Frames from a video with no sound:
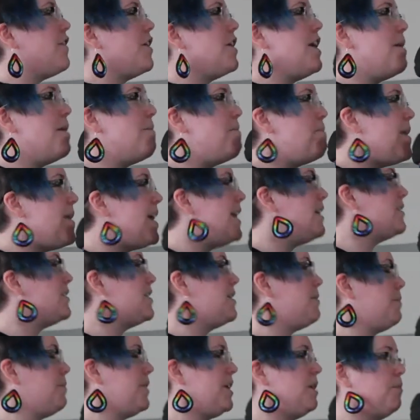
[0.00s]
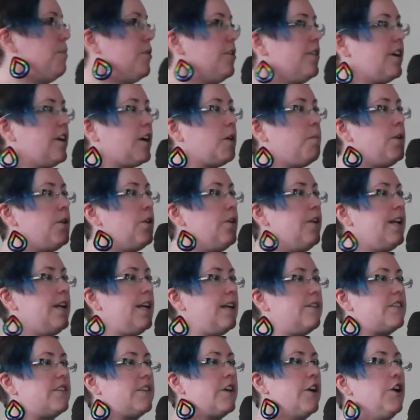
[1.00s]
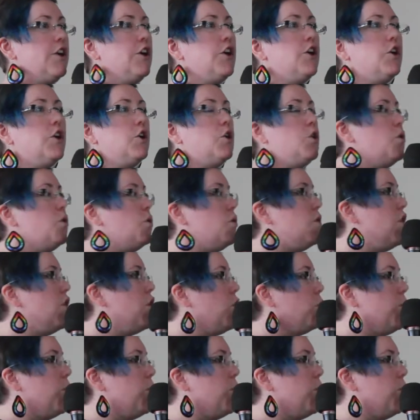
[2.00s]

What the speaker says: amazing people in the communities who,